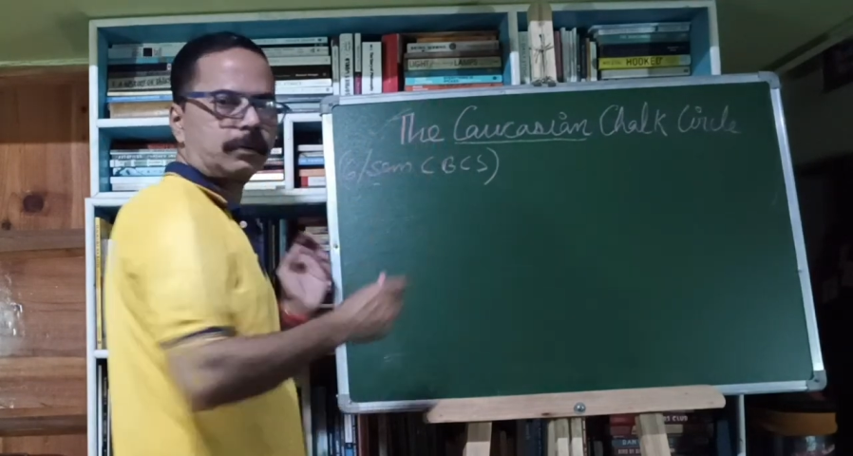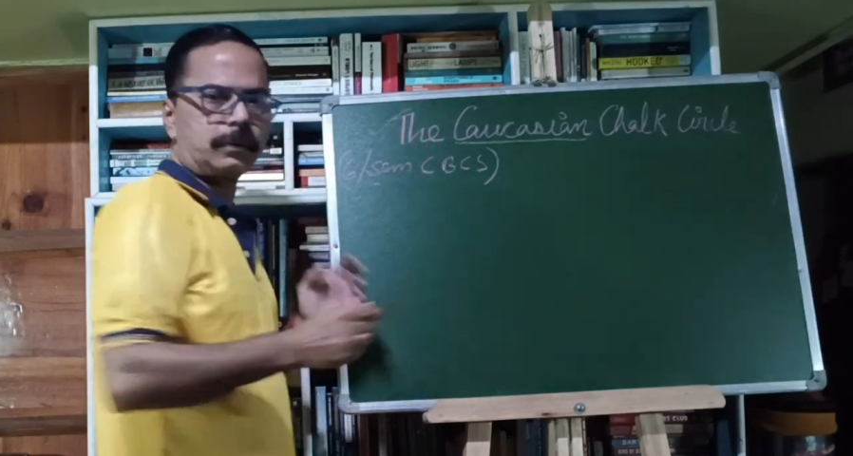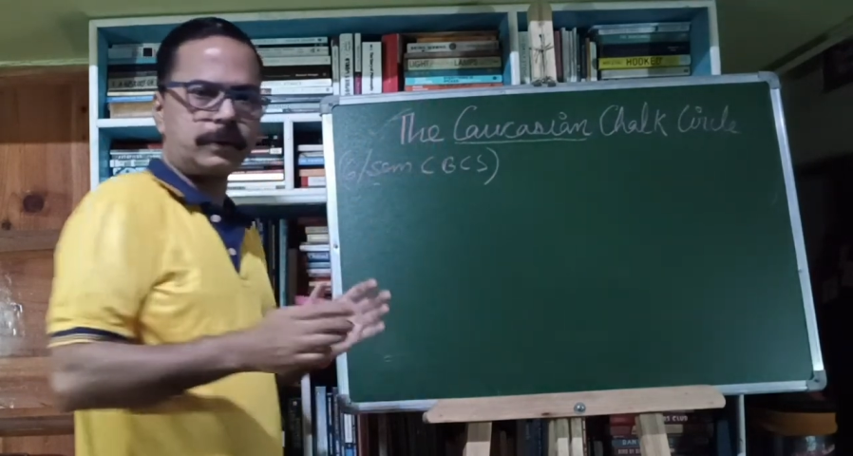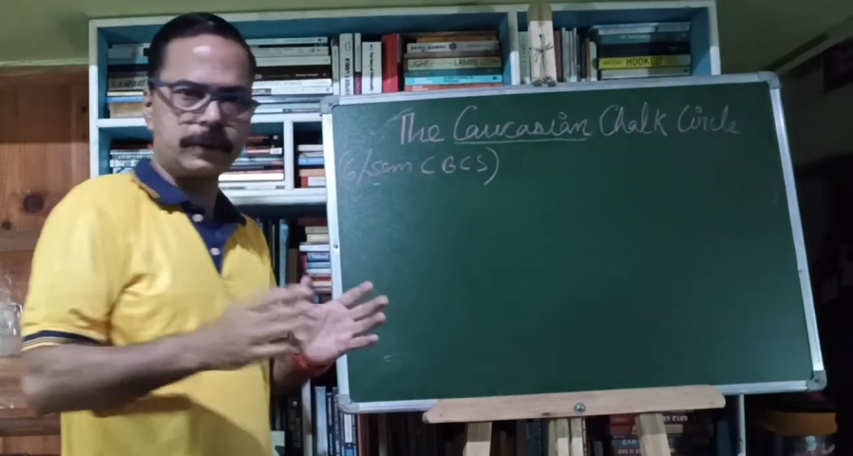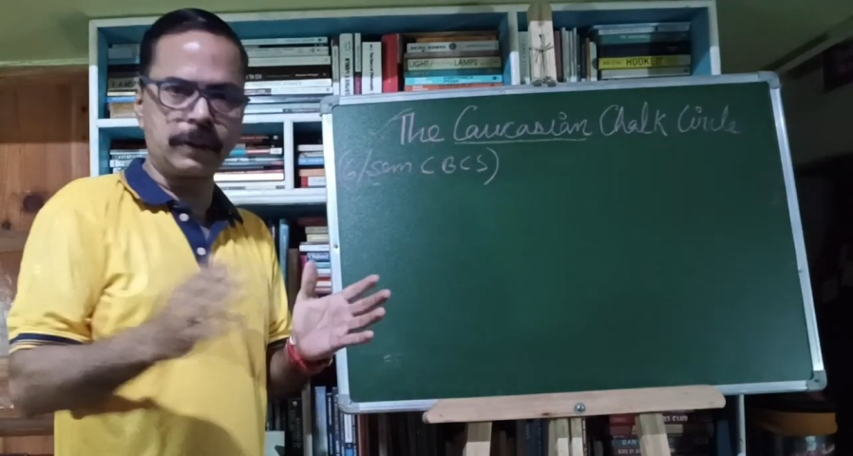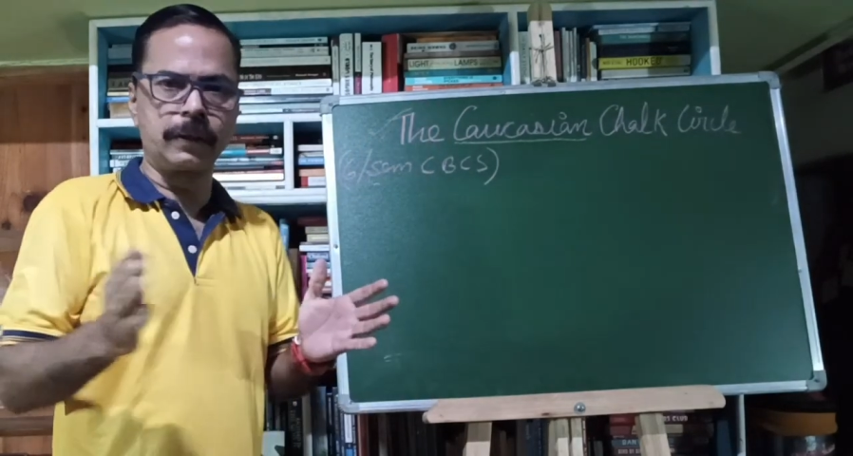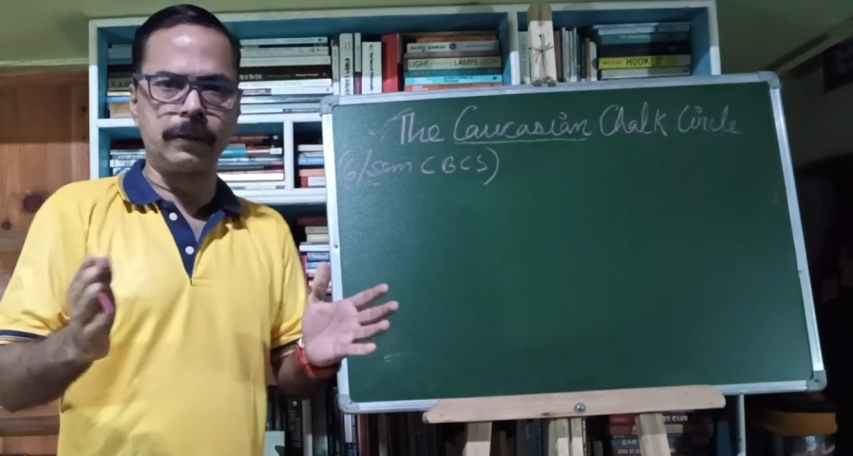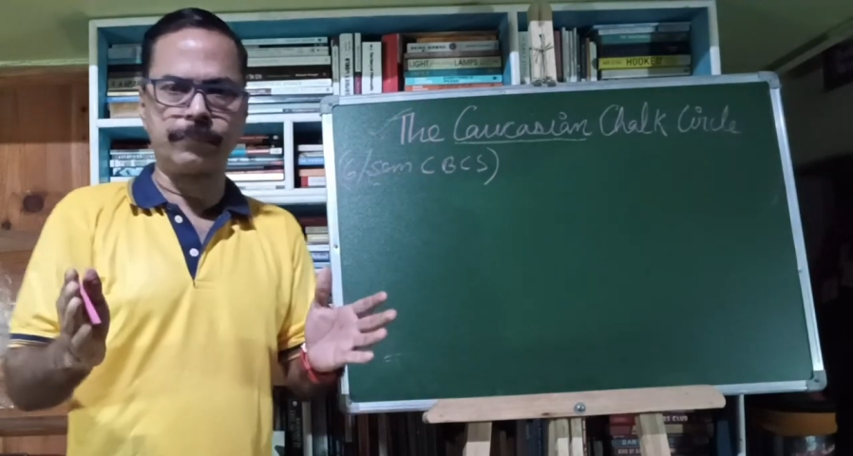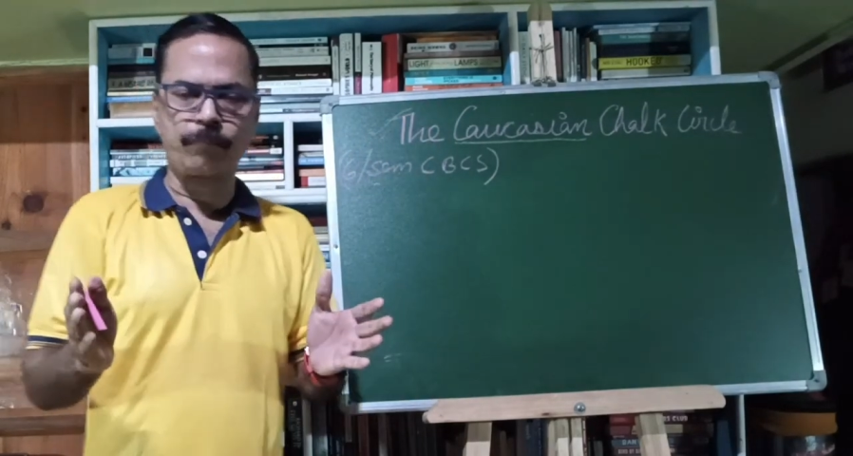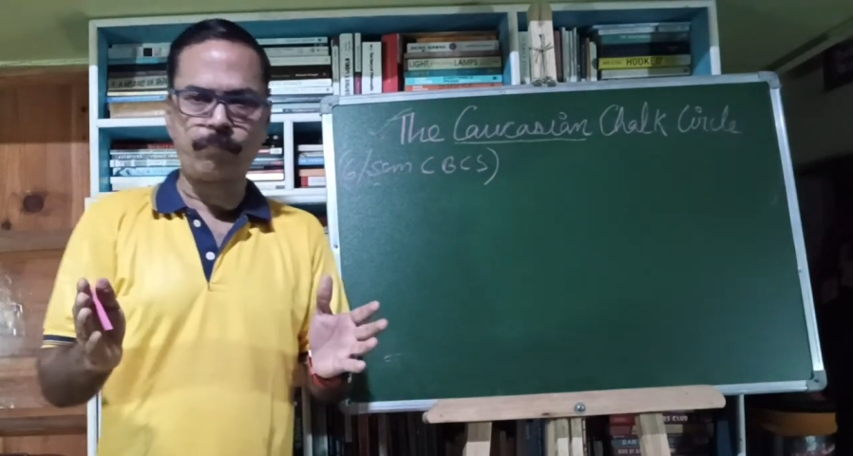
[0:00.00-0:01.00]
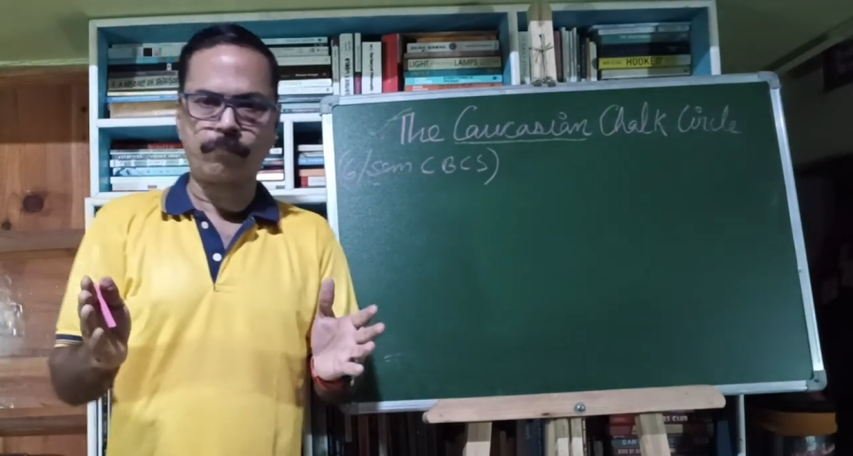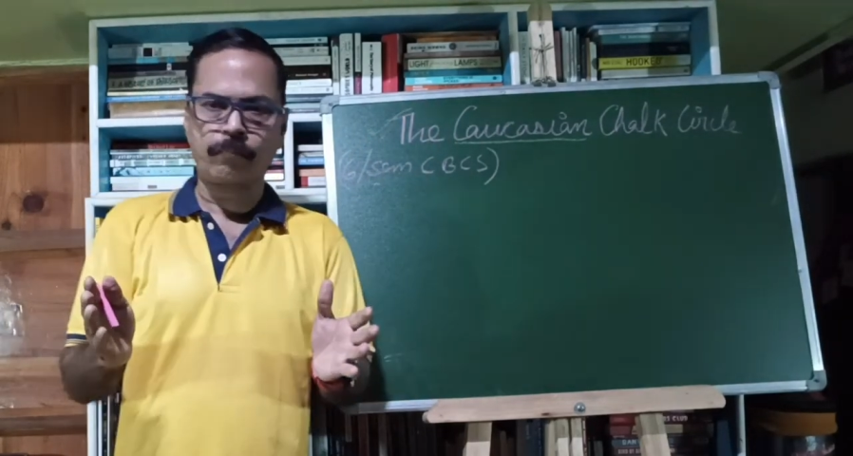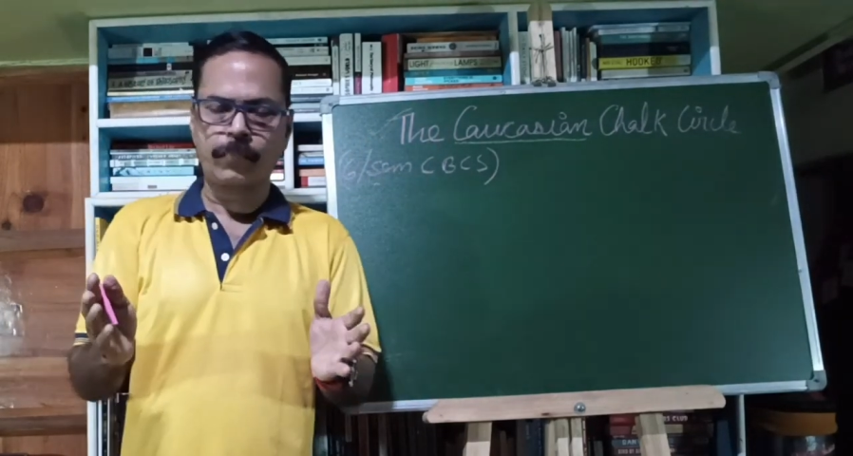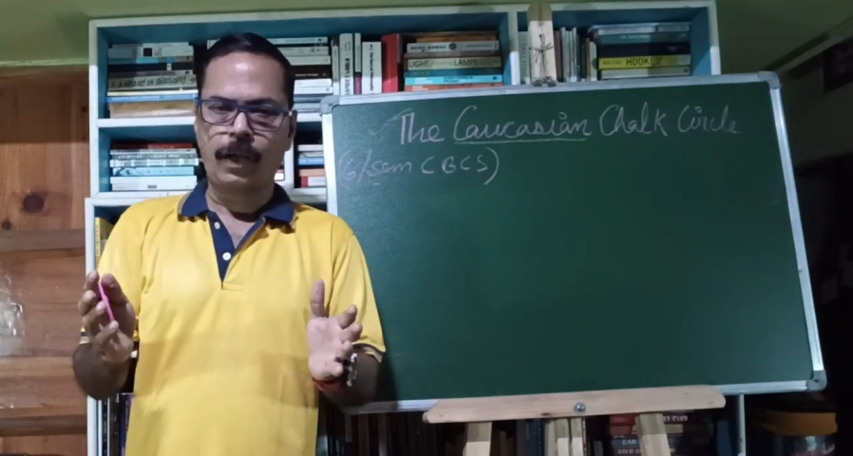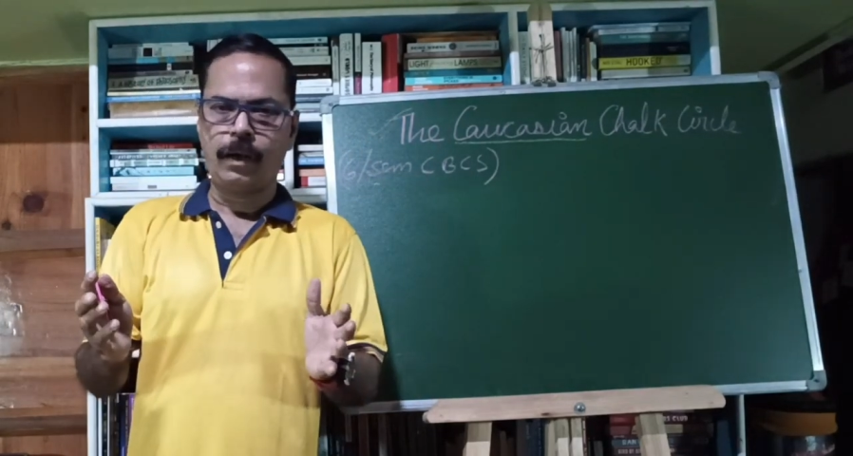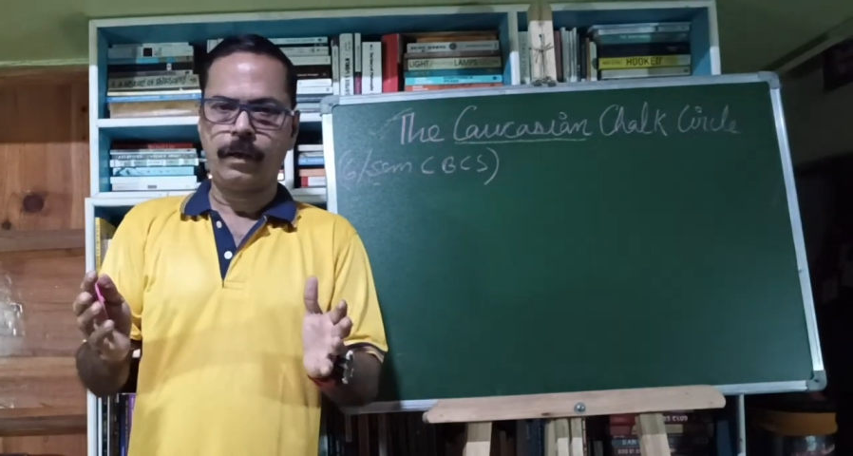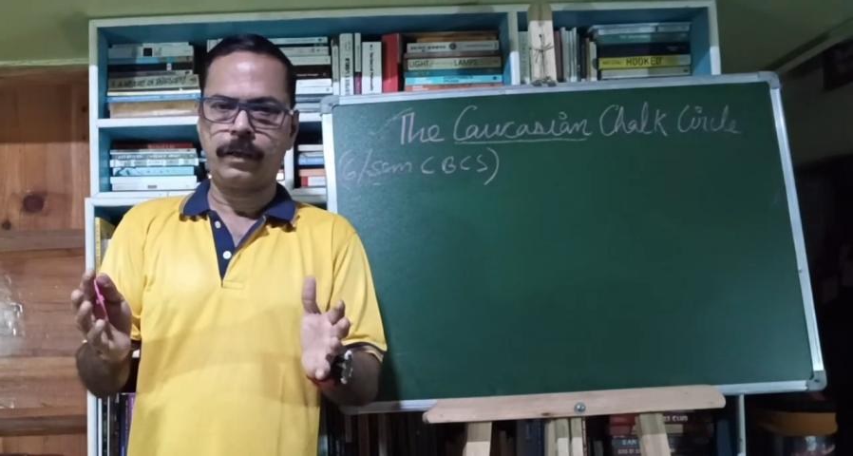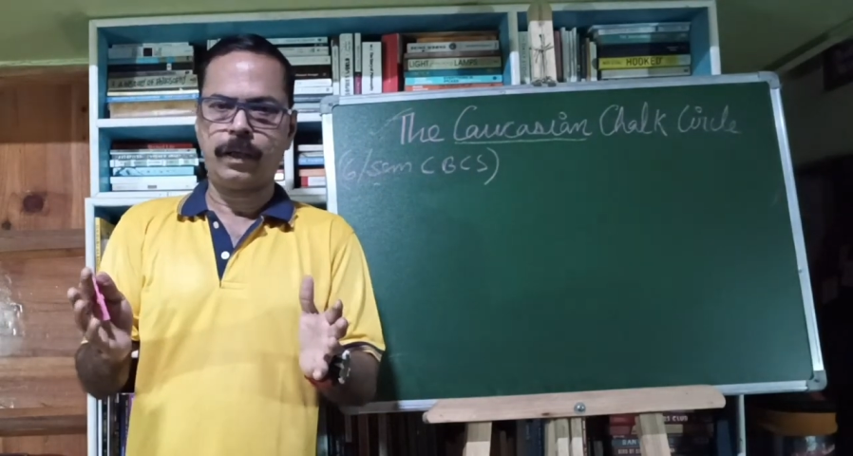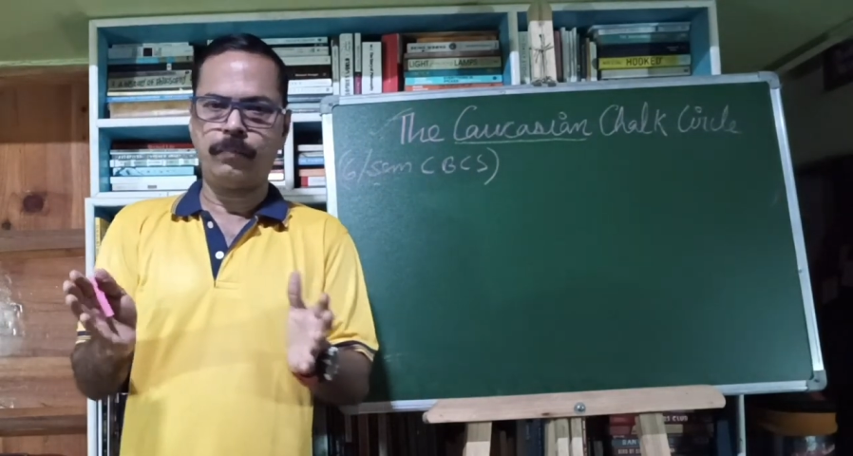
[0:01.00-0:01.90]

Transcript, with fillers: Circle. And now